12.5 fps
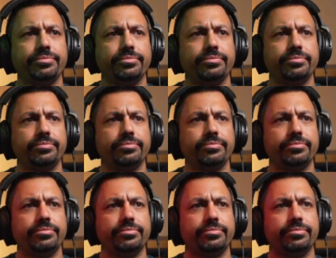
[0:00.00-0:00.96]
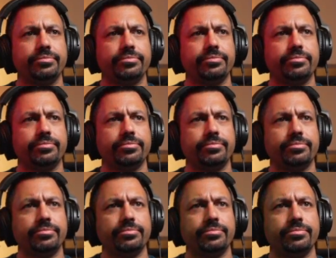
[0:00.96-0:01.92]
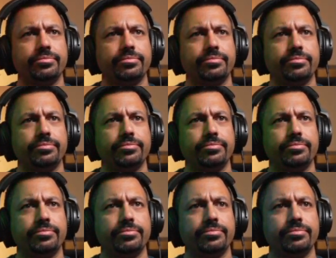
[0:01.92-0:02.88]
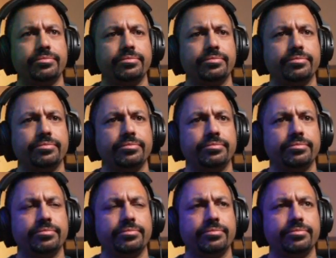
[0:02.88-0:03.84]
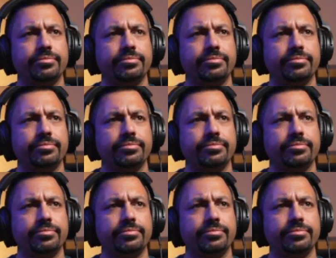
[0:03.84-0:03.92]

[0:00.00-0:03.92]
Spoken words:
(not speaking)